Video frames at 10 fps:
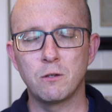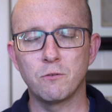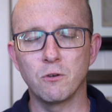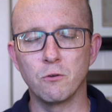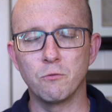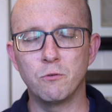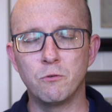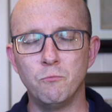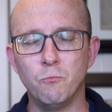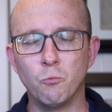So
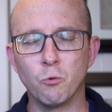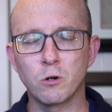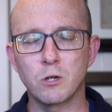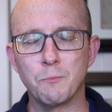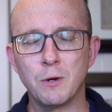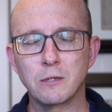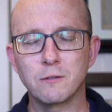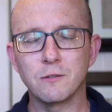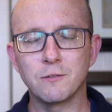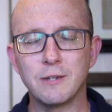work
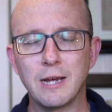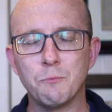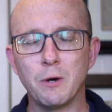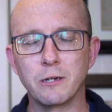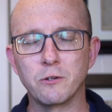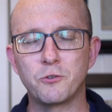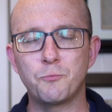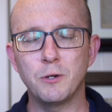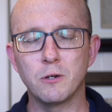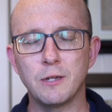amongst us now by your
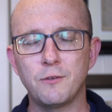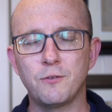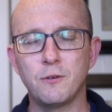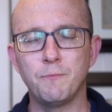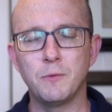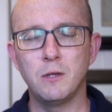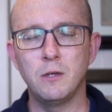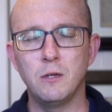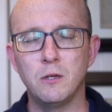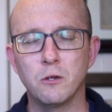Spirit,
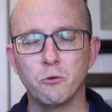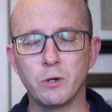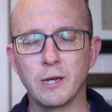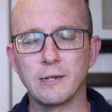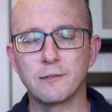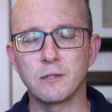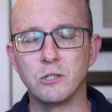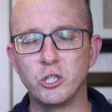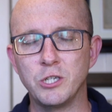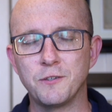we ask
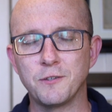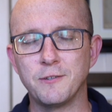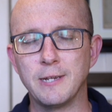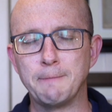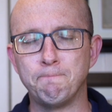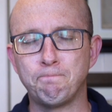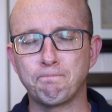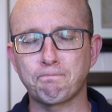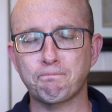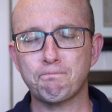in Jesus' name.
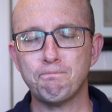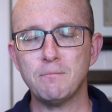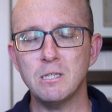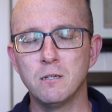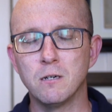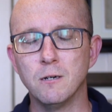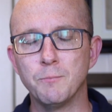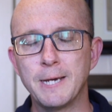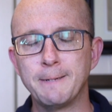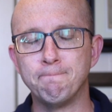
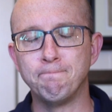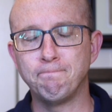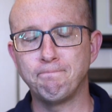Amen.